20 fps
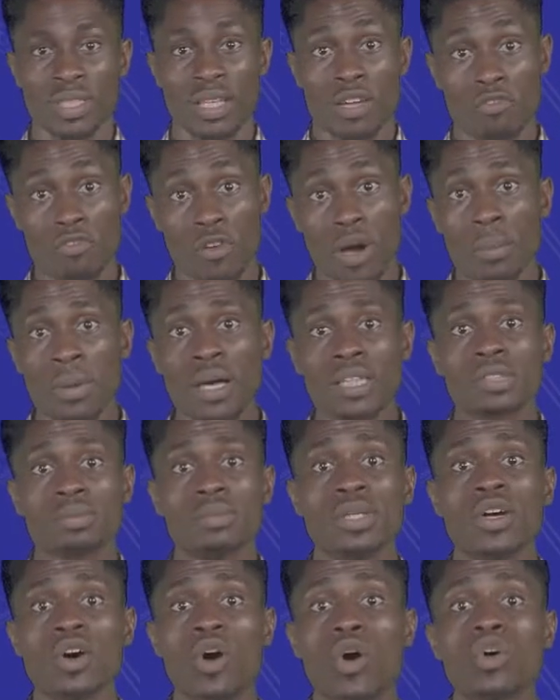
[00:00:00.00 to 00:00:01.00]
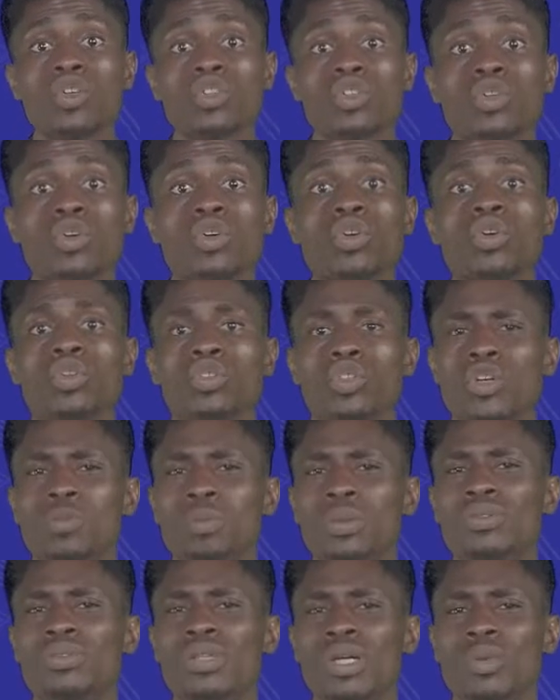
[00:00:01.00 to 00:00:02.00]
Farmers may also not
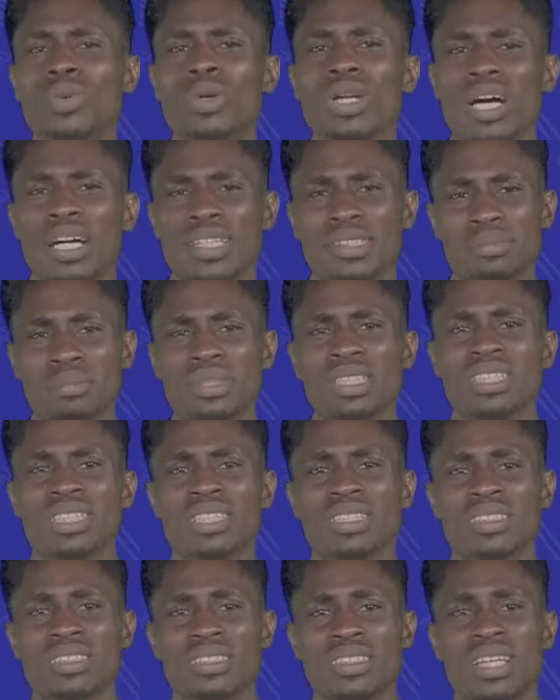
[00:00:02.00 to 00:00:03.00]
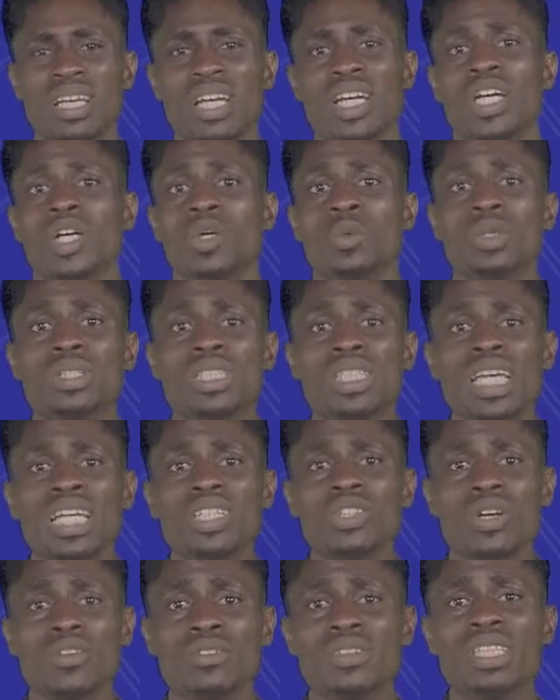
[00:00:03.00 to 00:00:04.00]
be regular at meetings. With
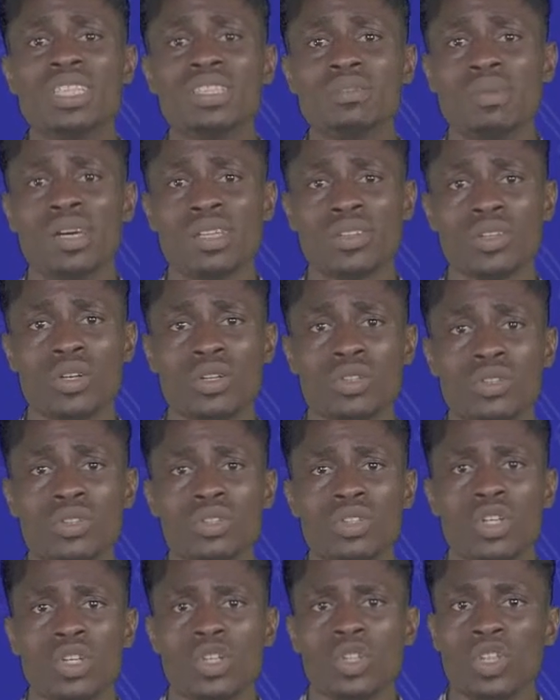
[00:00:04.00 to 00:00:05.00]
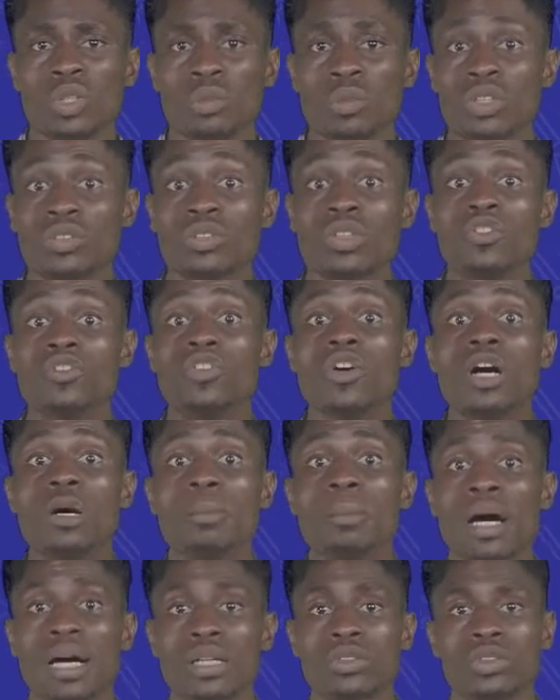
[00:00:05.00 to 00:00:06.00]
each of these methods, you must refer
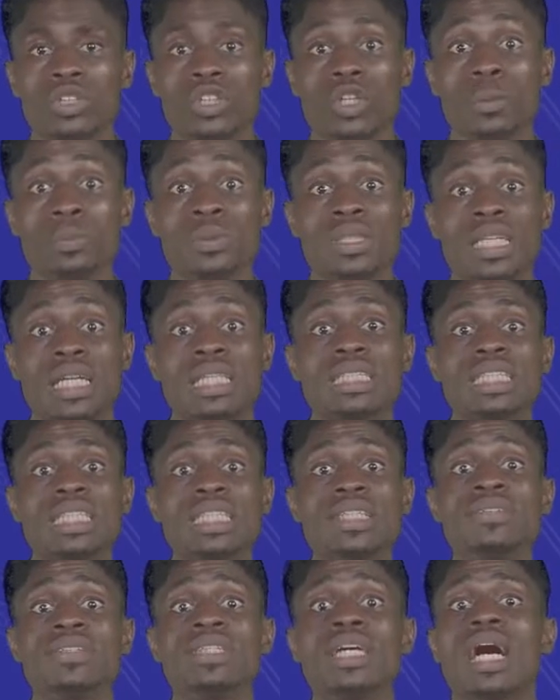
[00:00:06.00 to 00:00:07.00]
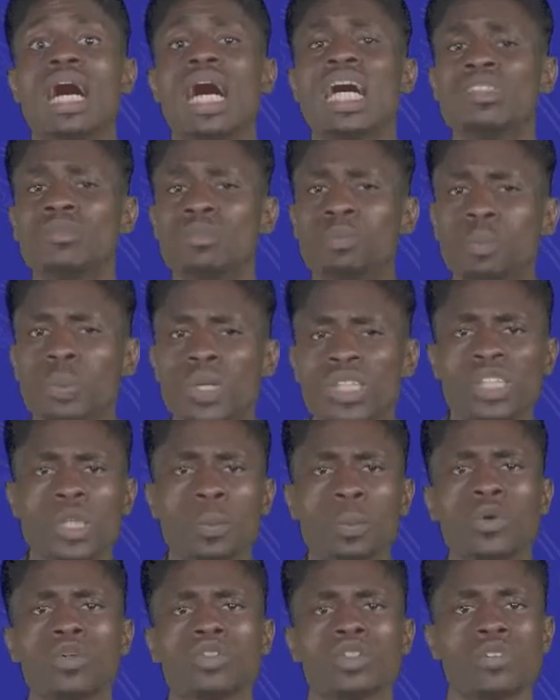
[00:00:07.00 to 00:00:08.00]
back to the objectives and
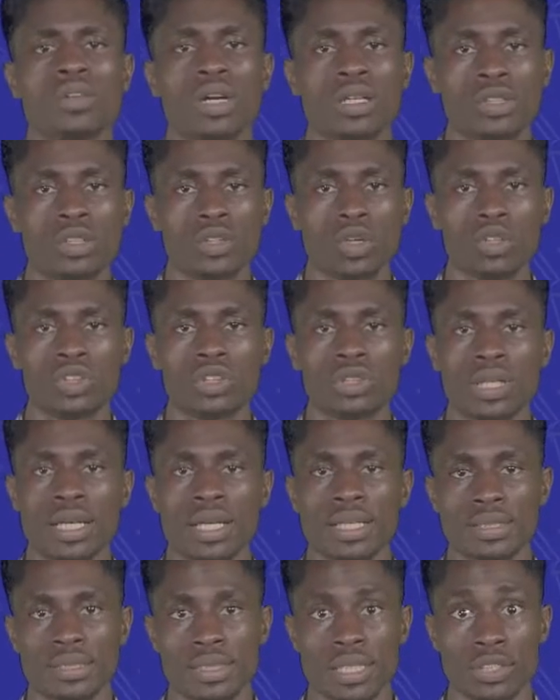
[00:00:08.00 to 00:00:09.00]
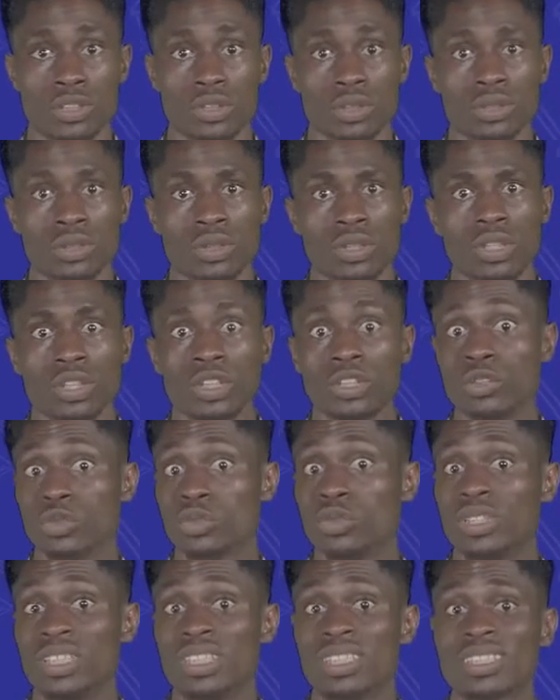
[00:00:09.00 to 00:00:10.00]
principles of agricultural extension
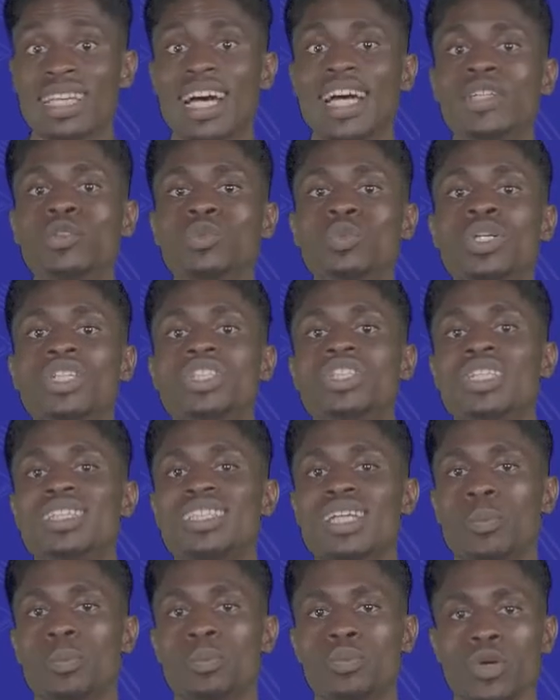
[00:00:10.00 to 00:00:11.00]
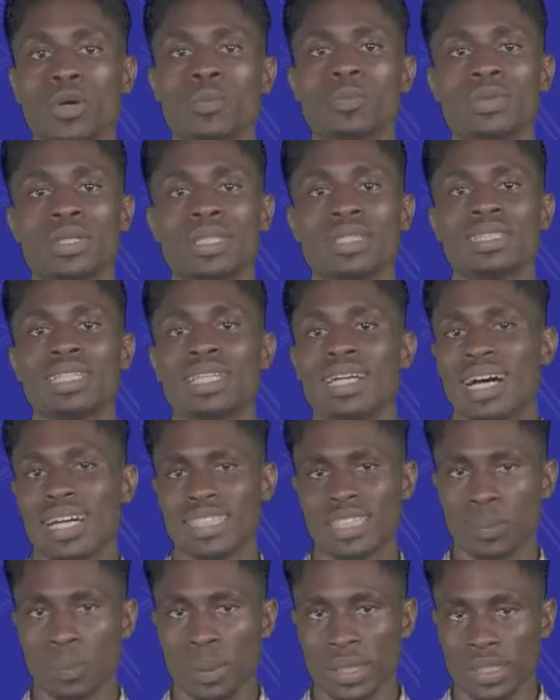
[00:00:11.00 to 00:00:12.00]
to decide which is appropriate
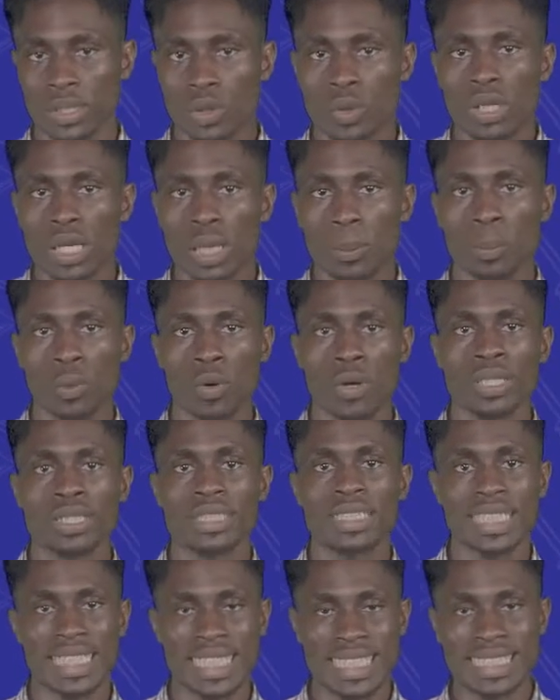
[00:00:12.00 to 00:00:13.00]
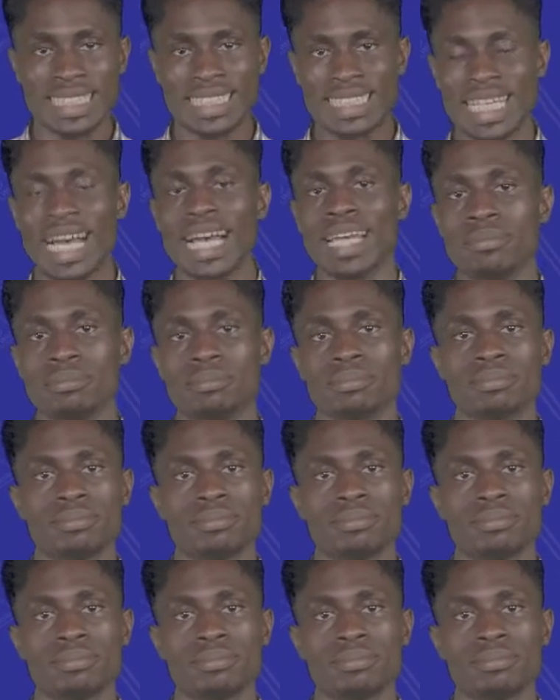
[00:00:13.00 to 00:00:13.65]
at a particular point in time.